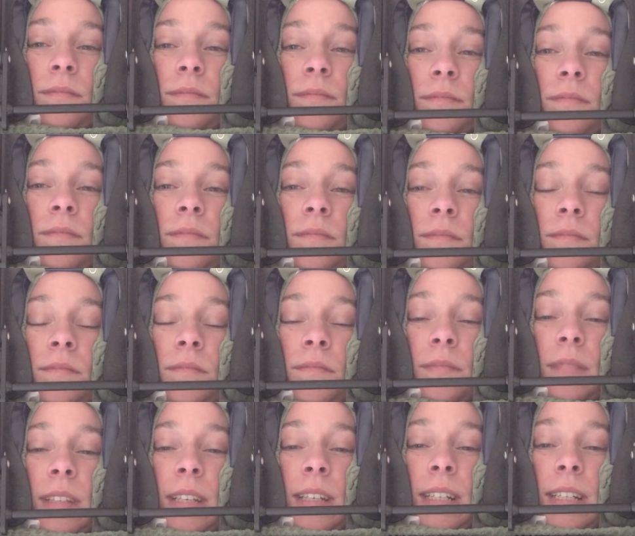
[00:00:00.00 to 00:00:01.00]
Mm,
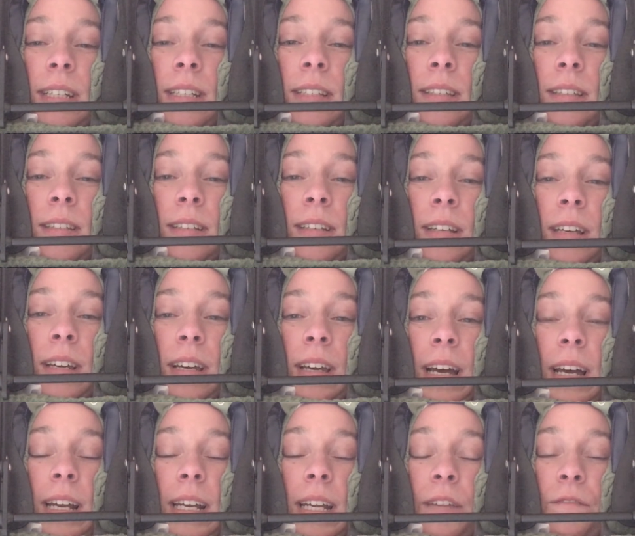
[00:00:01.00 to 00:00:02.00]
it is.
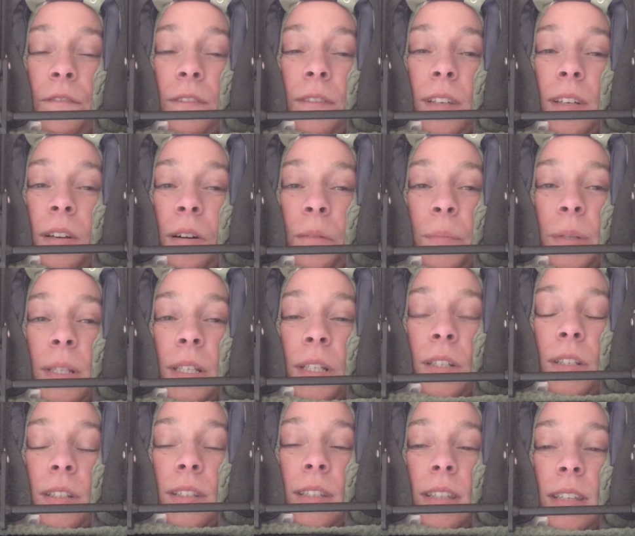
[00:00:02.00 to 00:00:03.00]
And if the
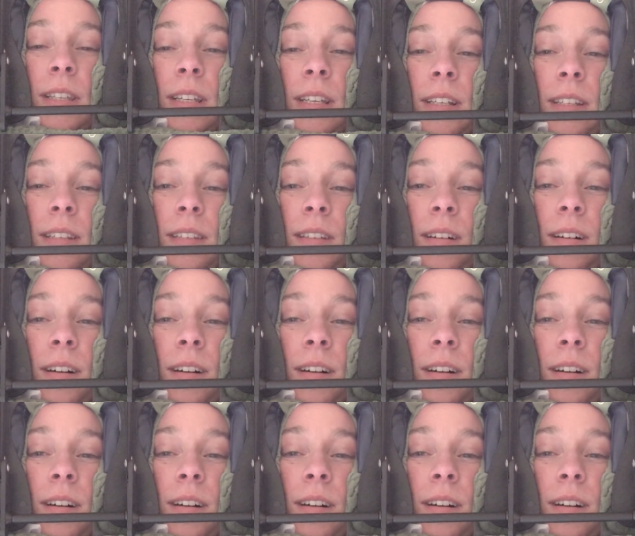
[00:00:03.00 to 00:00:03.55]
competitions and things